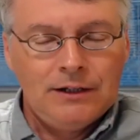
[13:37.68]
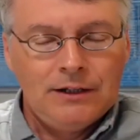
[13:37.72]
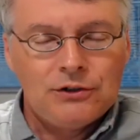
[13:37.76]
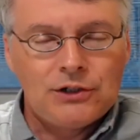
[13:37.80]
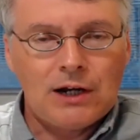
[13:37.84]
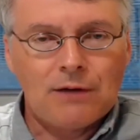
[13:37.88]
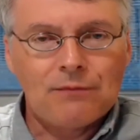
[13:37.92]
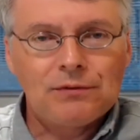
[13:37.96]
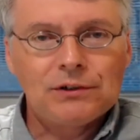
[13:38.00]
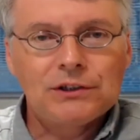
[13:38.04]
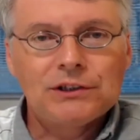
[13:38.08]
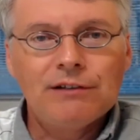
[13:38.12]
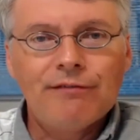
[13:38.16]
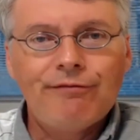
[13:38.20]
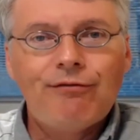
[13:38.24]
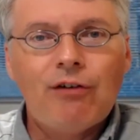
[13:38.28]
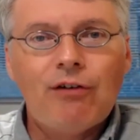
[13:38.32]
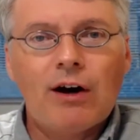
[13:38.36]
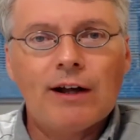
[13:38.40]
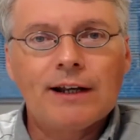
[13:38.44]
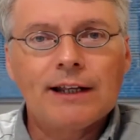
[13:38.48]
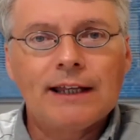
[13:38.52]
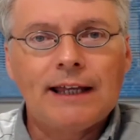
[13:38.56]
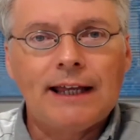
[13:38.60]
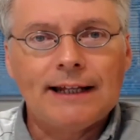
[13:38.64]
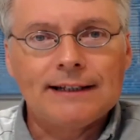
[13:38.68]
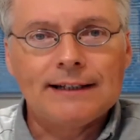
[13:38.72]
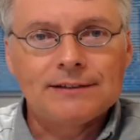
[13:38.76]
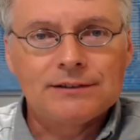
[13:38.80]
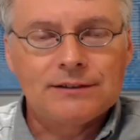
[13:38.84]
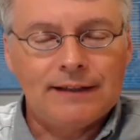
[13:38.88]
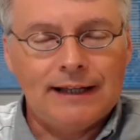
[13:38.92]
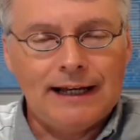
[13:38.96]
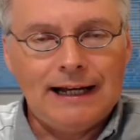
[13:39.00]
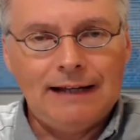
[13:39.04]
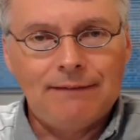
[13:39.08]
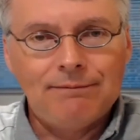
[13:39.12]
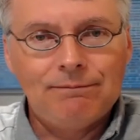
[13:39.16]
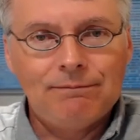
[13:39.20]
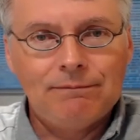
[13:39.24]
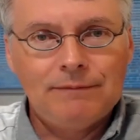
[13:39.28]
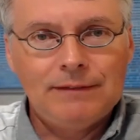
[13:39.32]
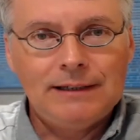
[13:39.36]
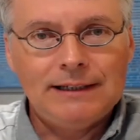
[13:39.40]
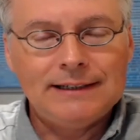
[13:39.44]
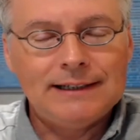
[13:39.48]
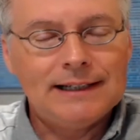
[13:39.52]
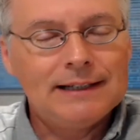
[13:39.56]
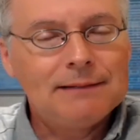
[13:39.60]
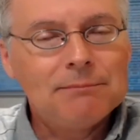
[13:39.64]
Jefferson fought against that.
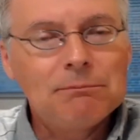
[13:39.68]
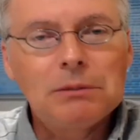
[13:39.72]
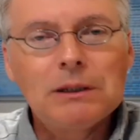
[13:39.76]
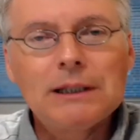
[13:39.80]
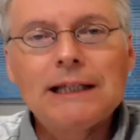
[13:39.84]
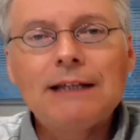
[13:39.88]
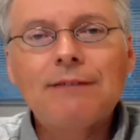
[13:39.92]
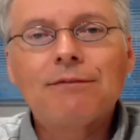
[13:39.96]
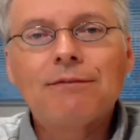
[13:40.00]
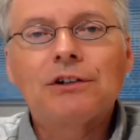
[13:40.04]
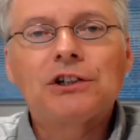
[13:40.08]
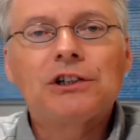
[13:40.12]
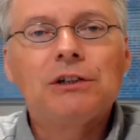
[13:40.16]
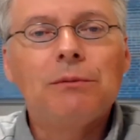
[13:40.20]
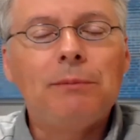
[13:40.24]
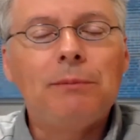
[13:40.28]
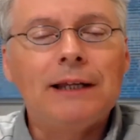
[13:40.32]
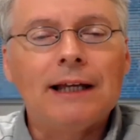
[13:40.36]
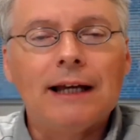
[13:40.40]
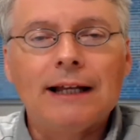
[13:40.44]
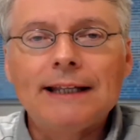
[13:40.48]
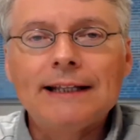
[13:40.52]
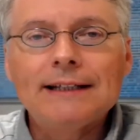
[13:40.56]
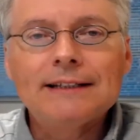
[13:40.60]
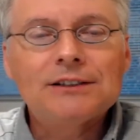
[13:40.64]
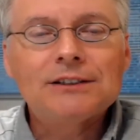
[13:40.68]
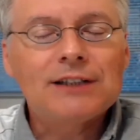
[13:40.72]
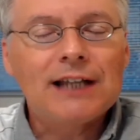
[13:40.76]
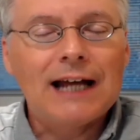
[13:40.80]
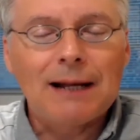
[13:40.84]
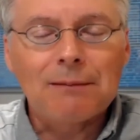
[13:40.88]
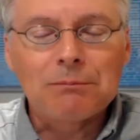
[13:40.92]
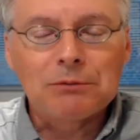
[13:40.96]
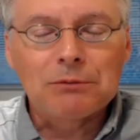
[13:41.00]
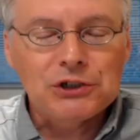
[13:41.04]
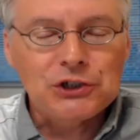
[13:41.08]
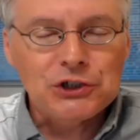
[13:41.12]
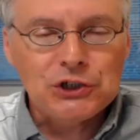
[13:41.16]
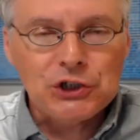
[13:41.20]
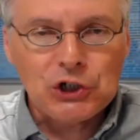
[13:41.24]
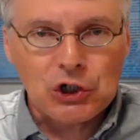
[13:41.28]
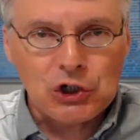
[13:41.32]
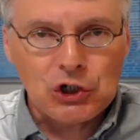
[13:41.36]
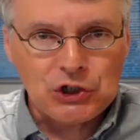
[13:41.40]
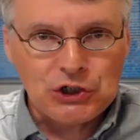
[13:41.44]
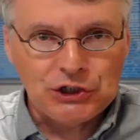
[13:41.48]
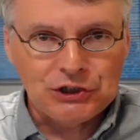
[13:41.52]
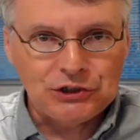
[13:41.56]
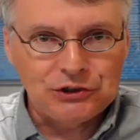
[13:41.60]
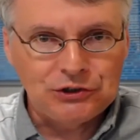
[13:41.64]
He didn't believe there should be any established
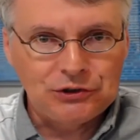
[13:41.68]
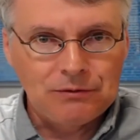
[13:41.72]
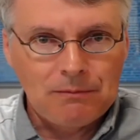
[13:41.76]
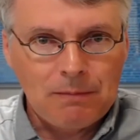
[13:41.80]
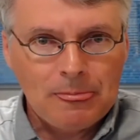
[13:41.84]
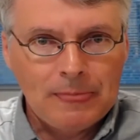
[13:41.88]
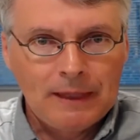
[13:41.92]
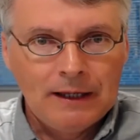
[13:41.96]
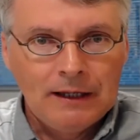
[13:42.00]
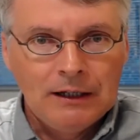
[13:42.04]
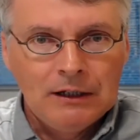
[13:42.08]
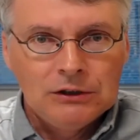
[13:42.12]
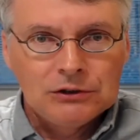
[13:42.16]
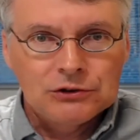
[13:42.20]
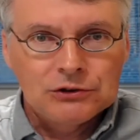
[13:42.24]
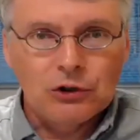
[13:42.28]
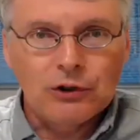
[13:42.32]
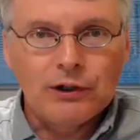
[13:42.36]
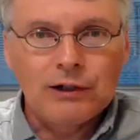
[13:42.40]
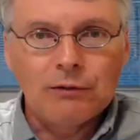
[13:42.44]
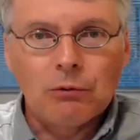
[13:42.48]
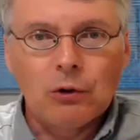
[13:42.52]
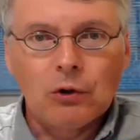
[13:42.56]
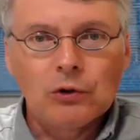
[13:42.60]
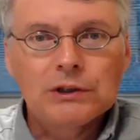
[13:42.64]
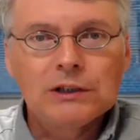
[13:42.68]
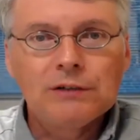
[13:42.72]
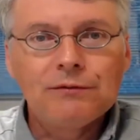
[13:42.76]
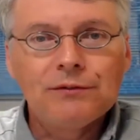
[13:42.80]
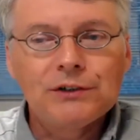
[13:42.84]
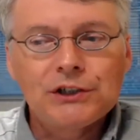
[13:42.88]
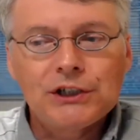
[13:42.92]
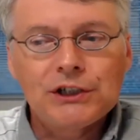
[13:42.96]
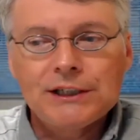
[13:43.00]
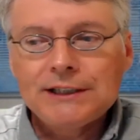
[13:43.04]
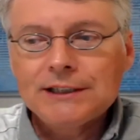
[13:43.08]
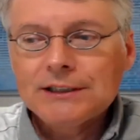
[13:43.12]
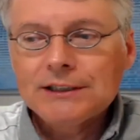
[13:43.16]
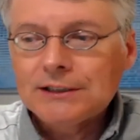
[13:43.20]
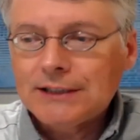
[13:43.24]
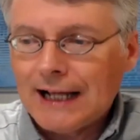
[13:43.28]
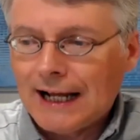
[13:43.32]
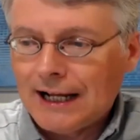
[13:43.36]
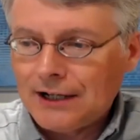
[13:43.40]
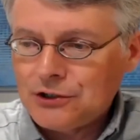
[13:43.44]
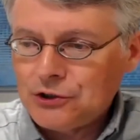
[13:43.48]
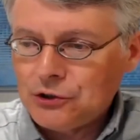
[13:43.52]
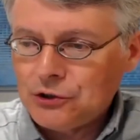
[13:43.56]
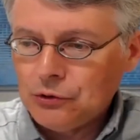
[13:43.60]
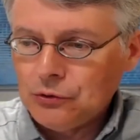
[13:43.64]
churches. So he wrote the Virginia
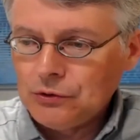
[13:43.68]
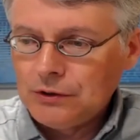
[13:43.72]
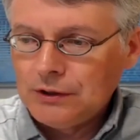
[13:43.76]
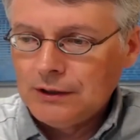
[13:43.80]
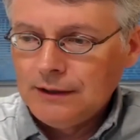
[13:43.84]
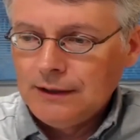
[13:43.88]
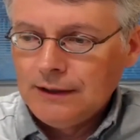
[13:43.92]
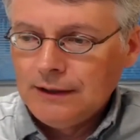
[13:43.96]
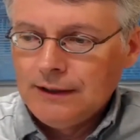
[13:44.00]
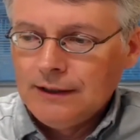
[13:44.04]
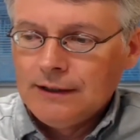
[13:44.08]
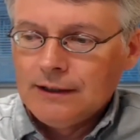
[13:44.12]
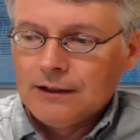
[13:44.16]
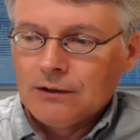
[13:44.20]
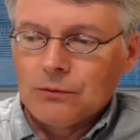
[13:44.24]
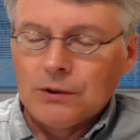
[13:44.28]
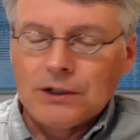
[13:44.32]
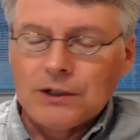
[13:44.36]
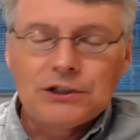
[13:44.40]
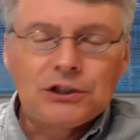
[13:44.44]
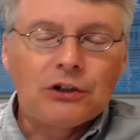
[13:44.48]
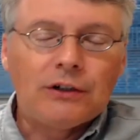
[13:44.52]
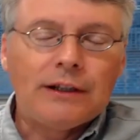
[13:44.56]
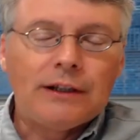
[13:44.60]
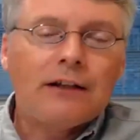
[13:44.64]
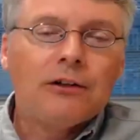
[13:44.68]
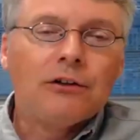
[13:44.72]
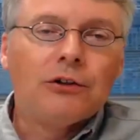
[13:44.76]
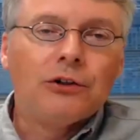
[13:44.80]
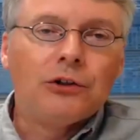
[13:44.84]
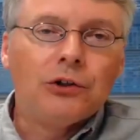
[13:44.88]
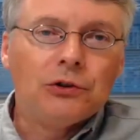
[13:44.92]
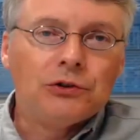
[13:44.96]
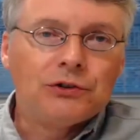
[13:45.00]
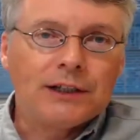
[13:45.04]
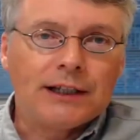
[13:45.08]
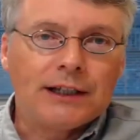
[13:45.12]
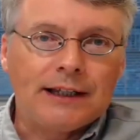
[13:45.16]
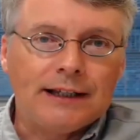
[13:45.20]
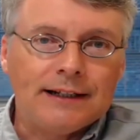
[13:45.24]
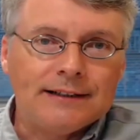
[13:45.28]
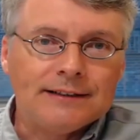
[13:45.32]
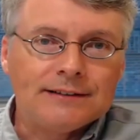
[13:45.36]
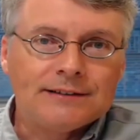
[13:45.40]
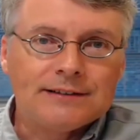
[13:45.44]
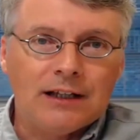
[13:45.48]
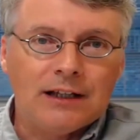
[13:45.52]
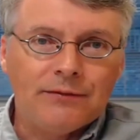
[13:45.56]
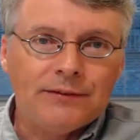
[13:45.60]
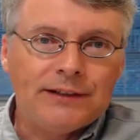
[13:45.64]
Statute, originally introducing it
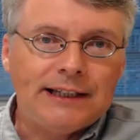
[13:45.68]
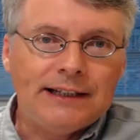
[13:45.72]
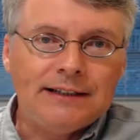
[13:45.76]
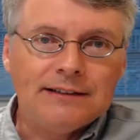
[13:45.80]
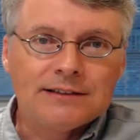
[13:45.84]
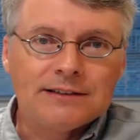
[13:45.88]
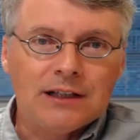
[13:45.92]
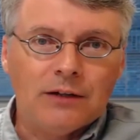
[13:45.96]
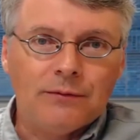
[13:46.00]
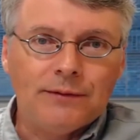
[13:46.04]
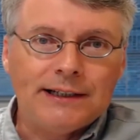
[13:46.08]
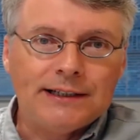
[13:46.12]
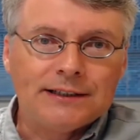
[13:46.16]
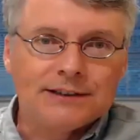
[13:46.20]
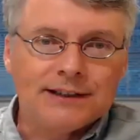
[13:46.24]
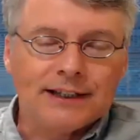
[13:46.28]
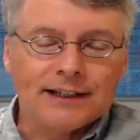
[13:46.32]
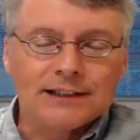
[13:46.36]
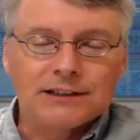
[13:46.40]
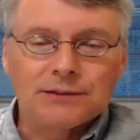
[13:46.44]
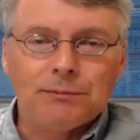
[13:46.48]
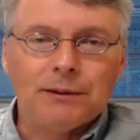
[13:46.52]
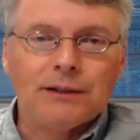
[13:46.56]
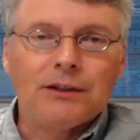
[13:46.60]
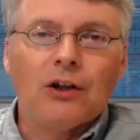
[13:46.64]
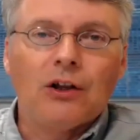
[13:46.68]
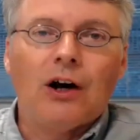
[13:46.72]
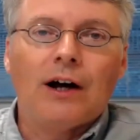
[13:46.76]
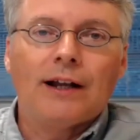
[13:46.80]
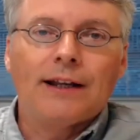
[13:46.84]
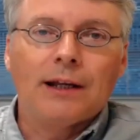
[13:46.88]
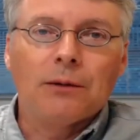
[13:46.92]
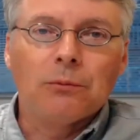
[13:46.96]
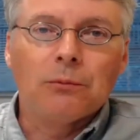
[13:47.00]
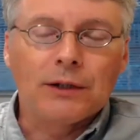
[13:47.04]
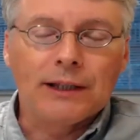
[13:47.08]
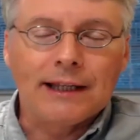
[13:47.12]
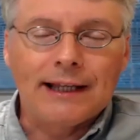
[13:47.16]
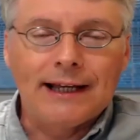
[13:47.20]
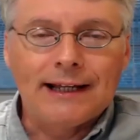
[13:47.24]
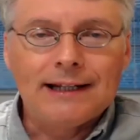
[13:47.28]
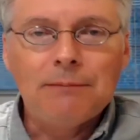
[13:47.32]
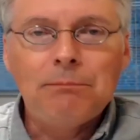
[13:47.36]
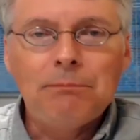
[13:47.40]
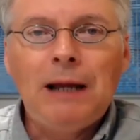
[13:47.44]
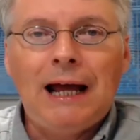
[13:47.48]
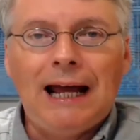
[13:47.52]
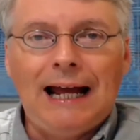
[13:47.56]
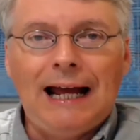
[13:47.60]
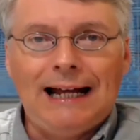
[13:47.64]
in 1776, but not able to get
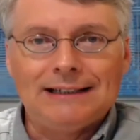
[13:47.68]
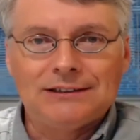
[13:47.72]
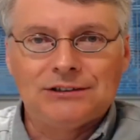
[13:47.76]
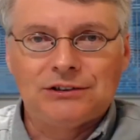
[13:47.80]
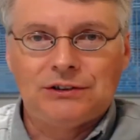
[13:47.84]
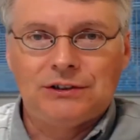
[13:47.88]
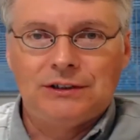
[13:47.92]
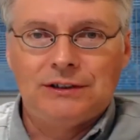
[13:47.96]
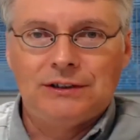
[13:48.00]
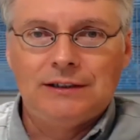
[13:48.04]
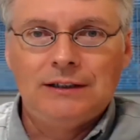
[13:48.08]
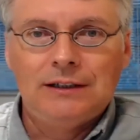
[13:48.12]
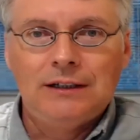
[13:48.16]
it passed.